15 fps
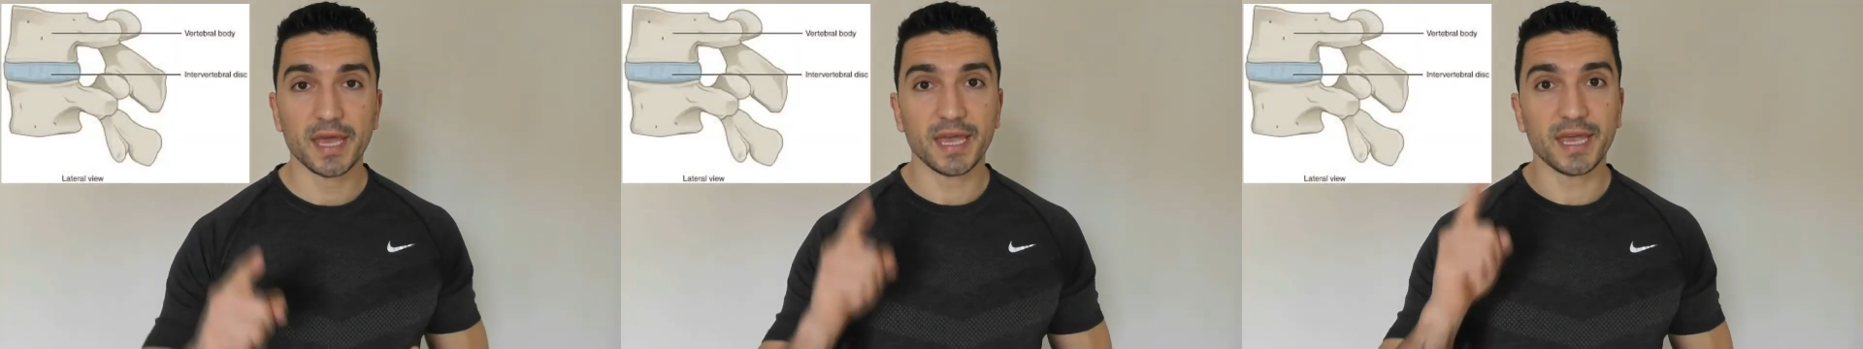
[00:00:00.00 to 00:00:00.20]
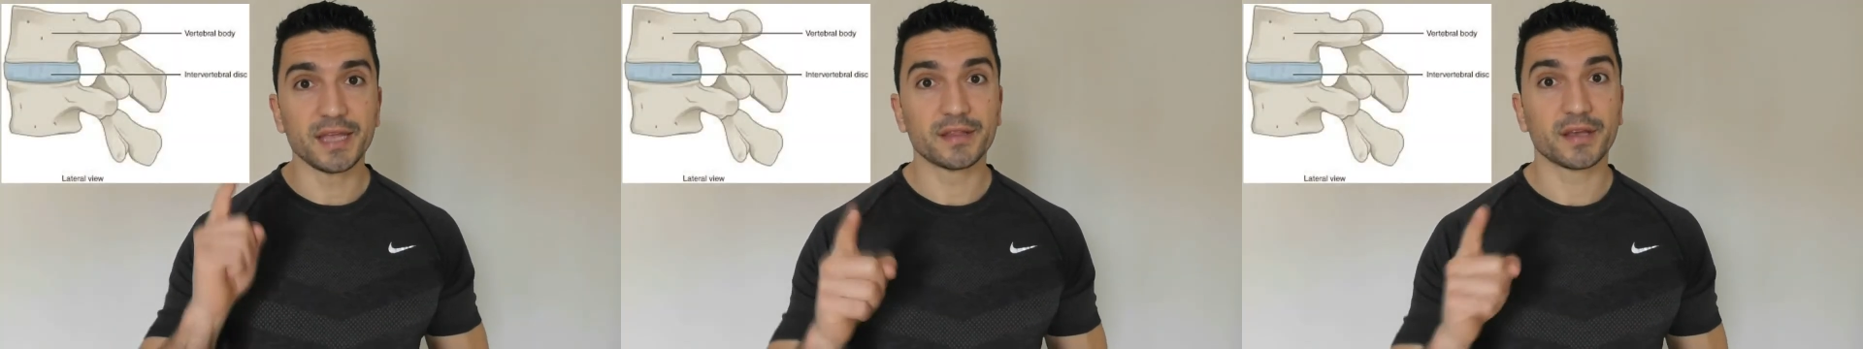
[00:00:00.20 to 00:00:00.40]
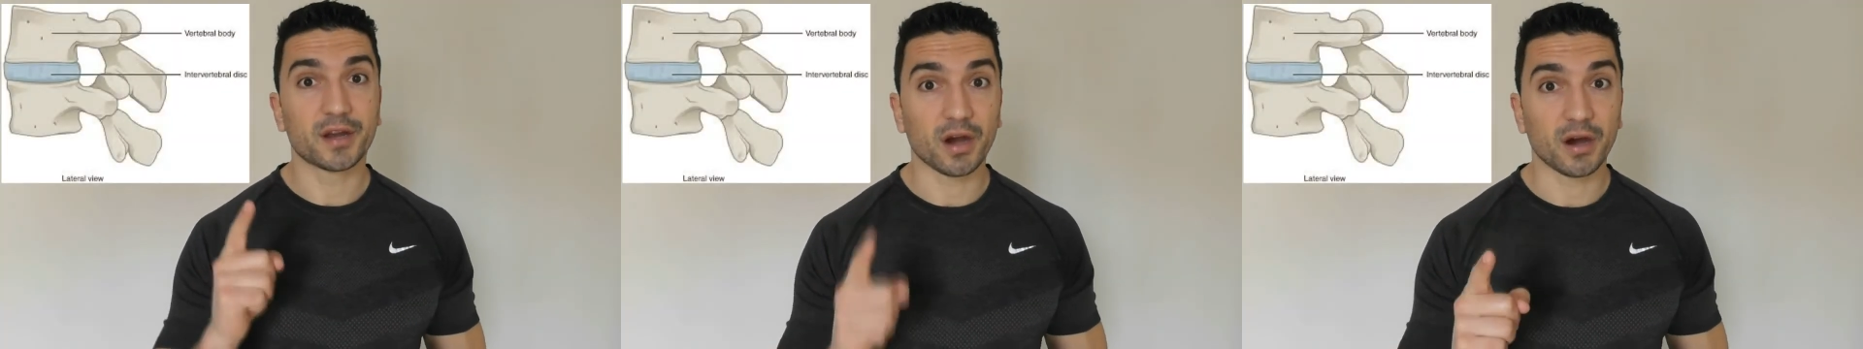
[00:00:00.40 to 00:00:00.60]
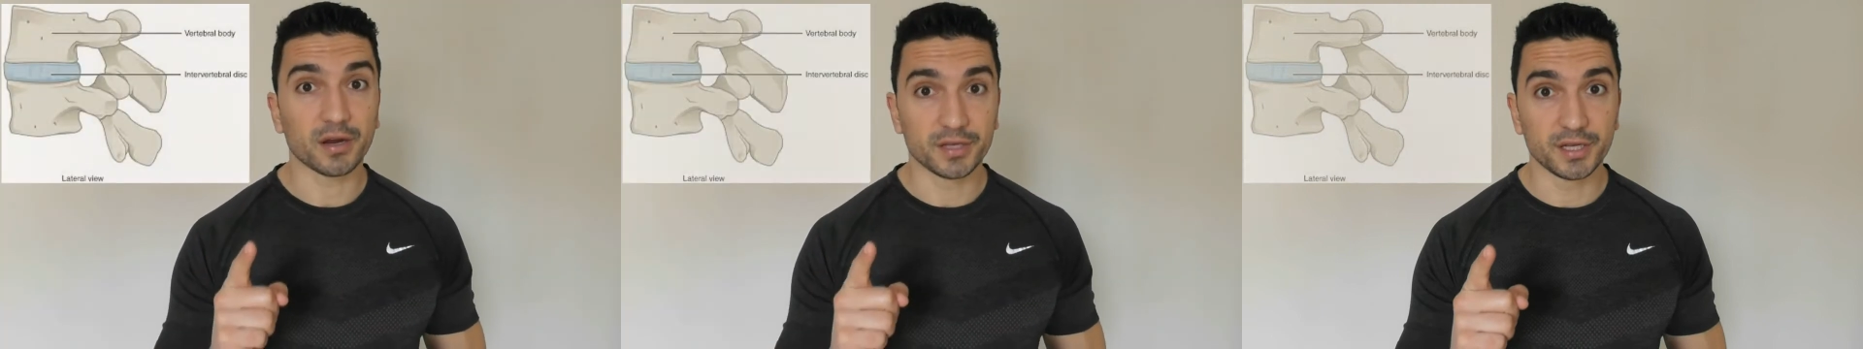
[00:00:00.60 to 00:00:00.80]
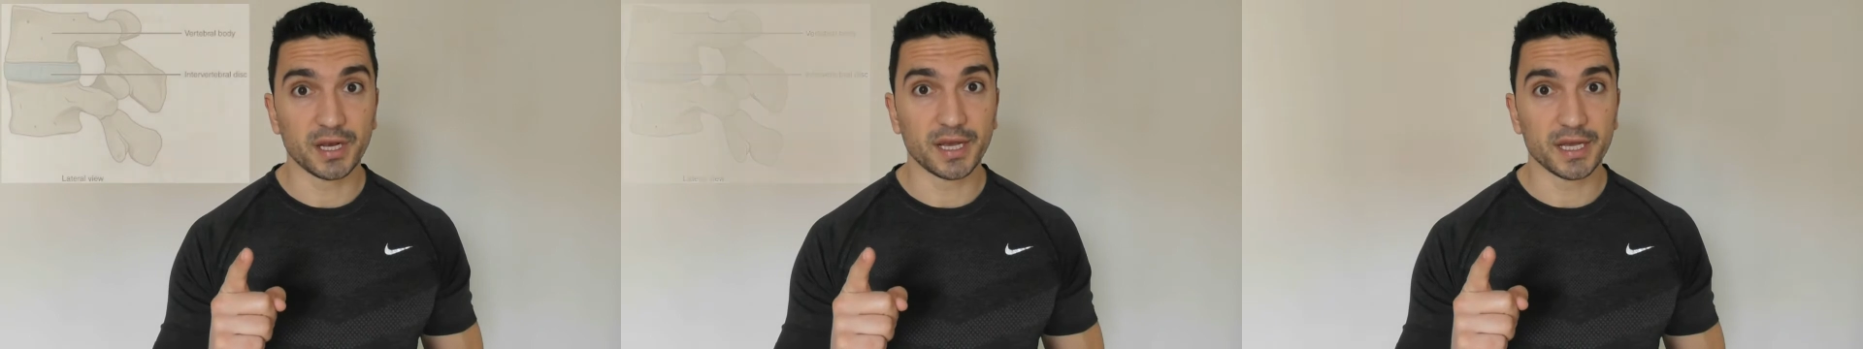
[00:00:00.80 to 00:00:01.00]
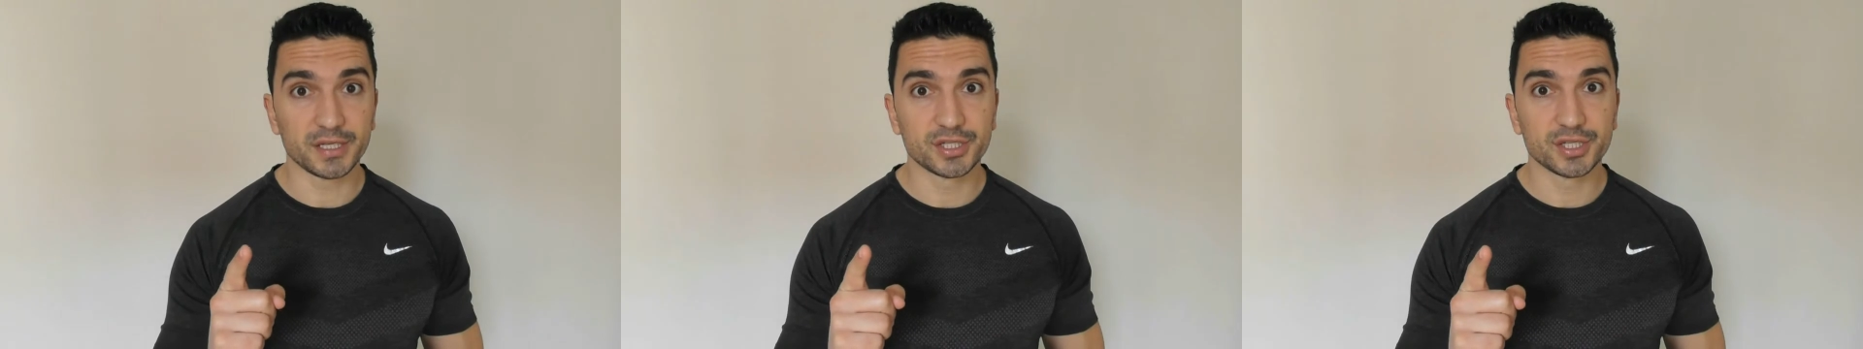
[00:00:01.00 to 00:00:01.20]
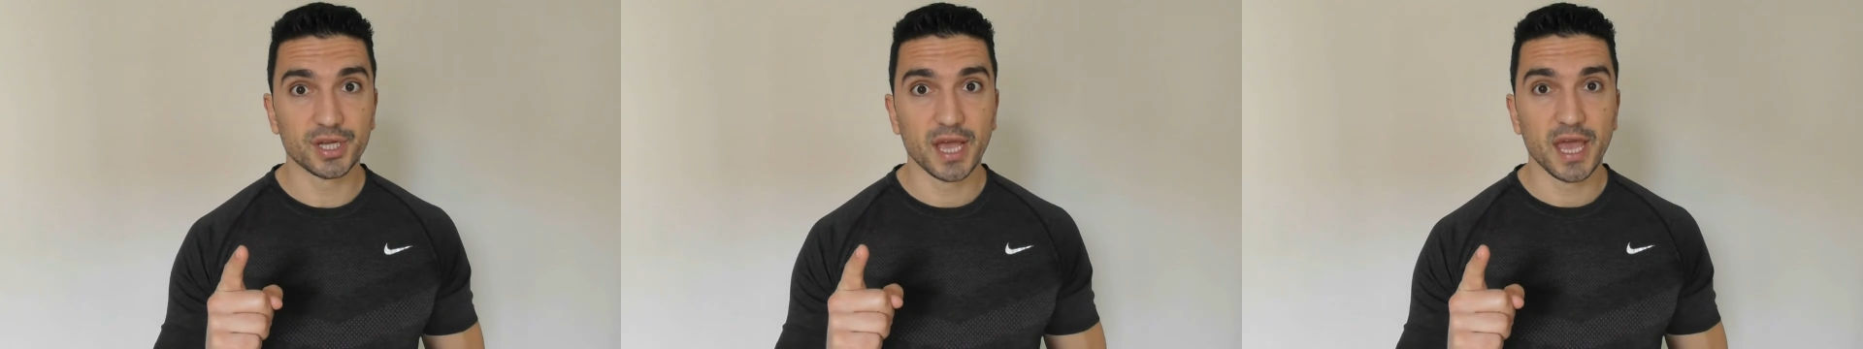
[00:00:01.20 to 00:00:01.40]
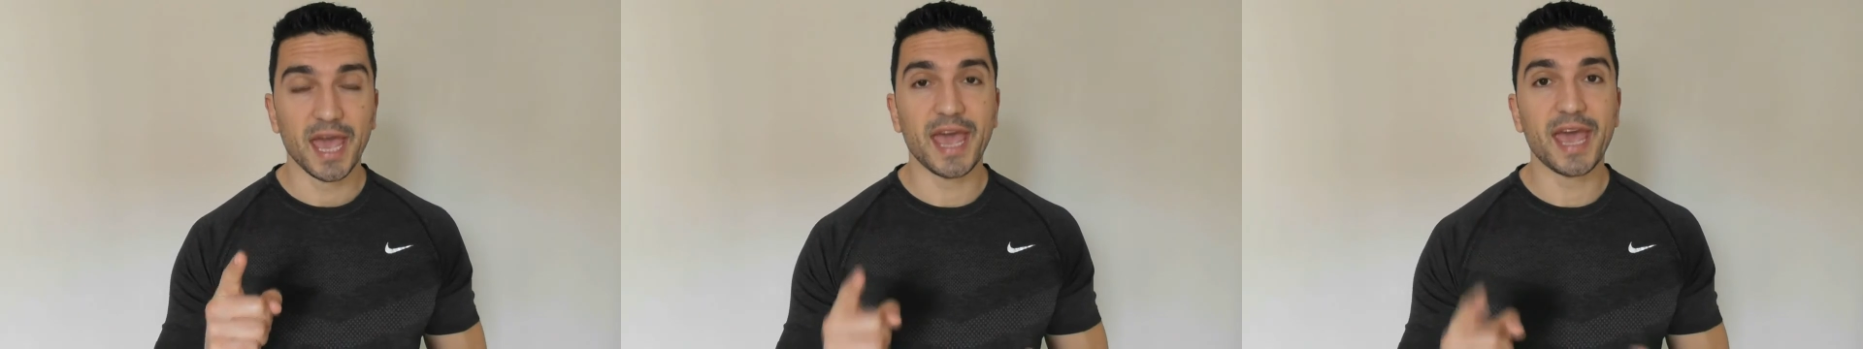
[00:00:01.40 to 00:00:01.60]
in the cartilage
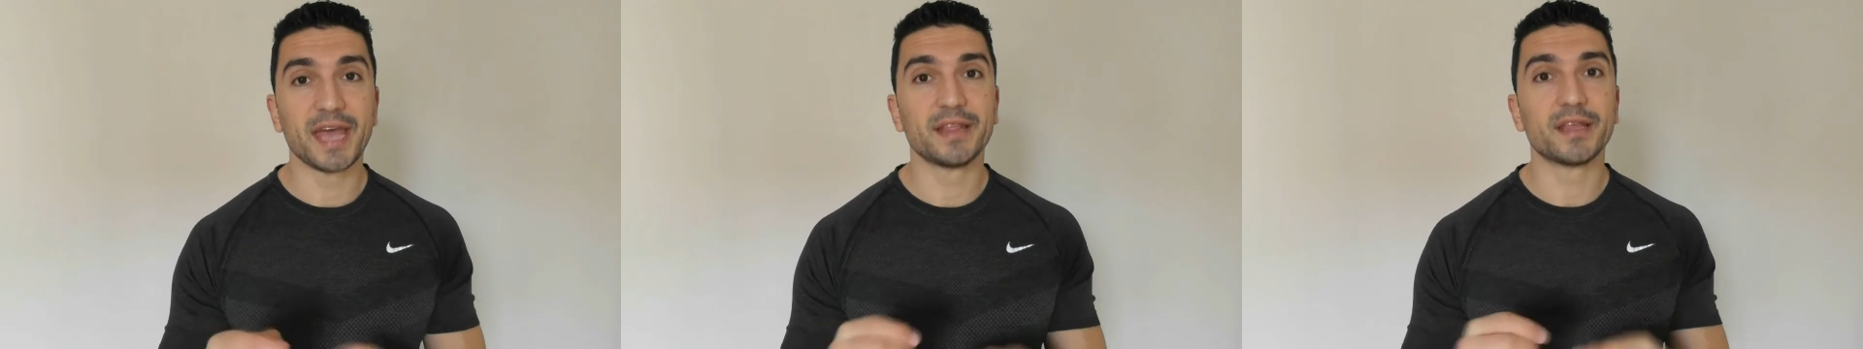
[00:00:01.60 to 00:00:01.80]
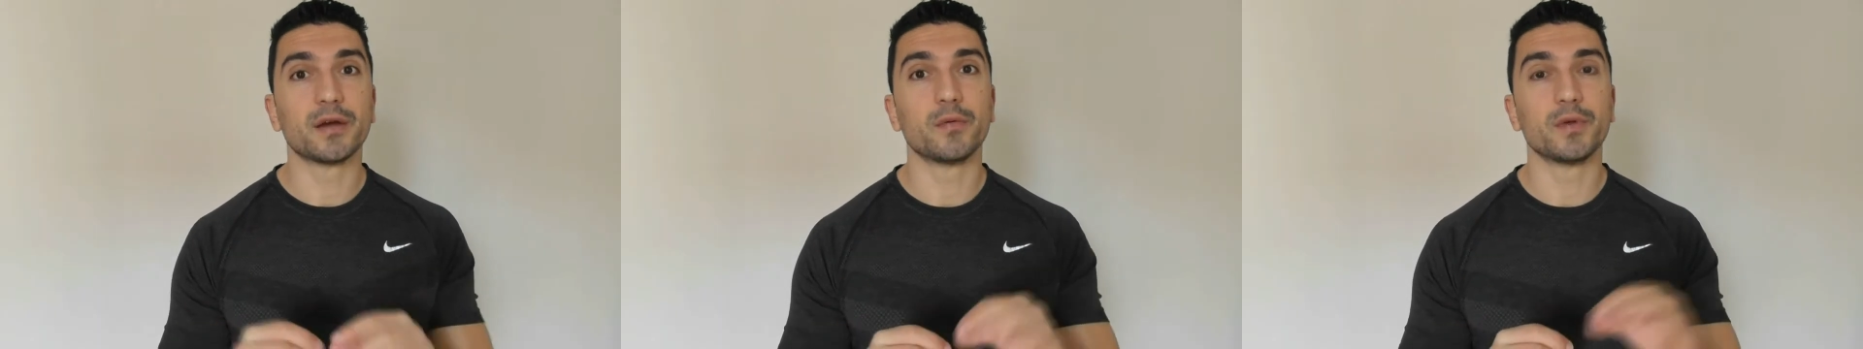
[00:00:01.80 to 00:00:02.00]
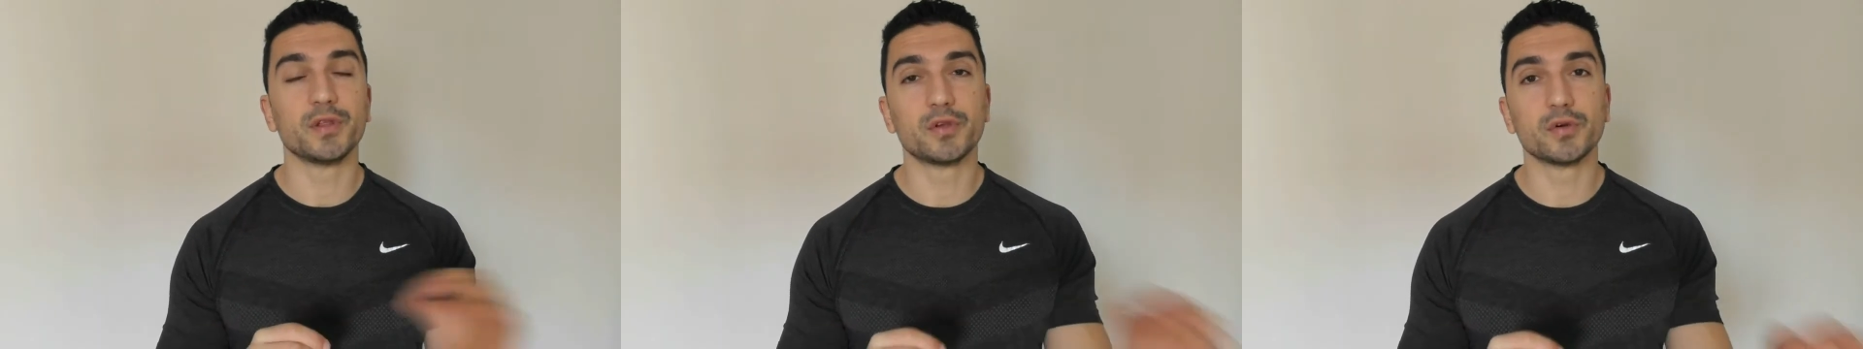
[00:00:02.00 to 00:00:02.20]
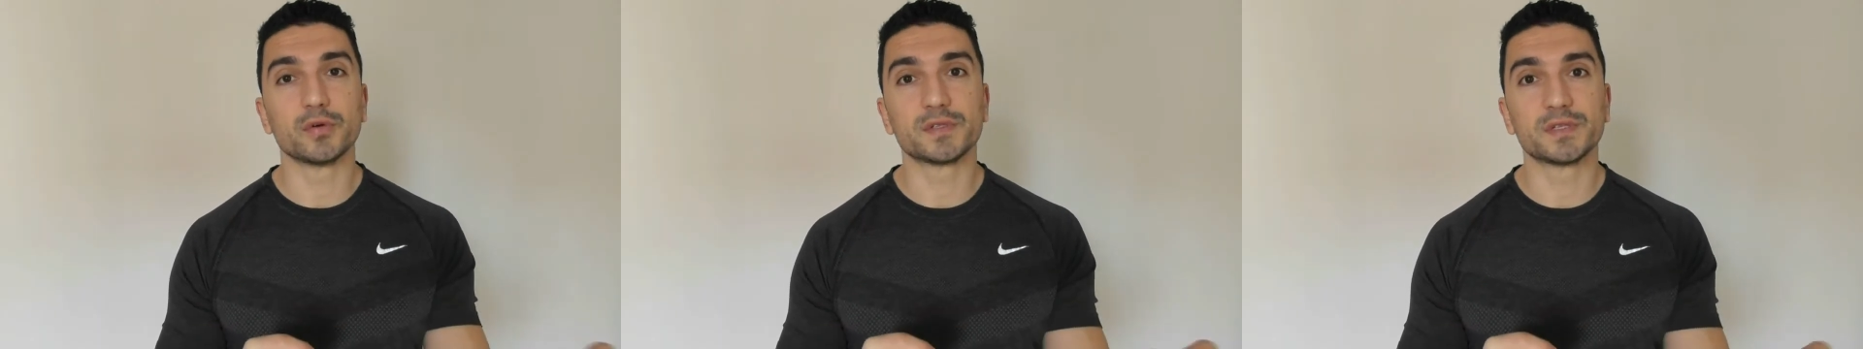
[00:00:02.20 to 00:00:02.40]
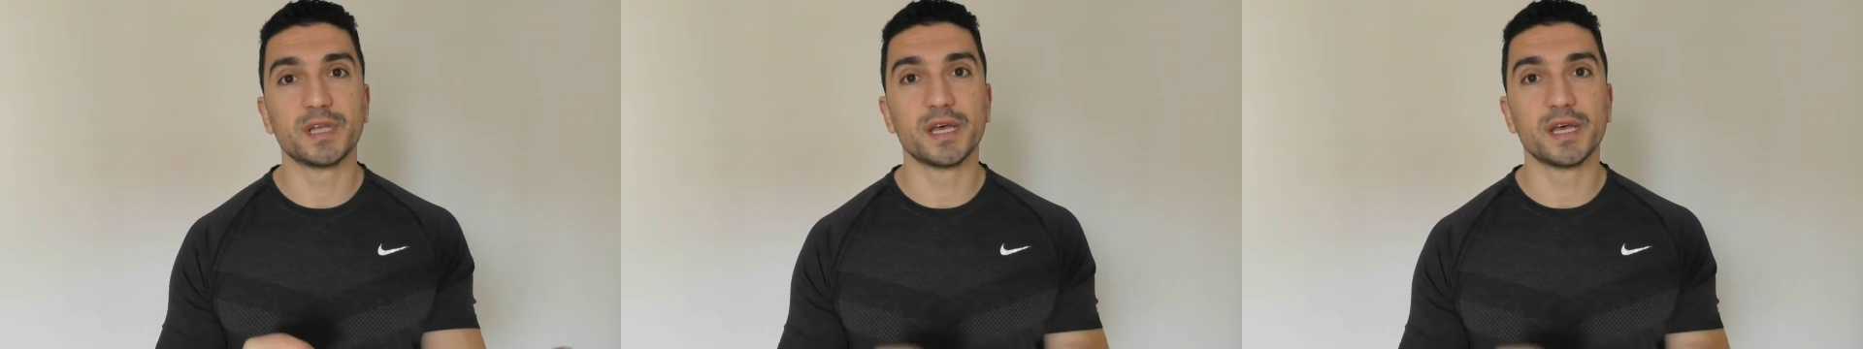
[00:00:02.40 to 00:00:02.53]
and reduce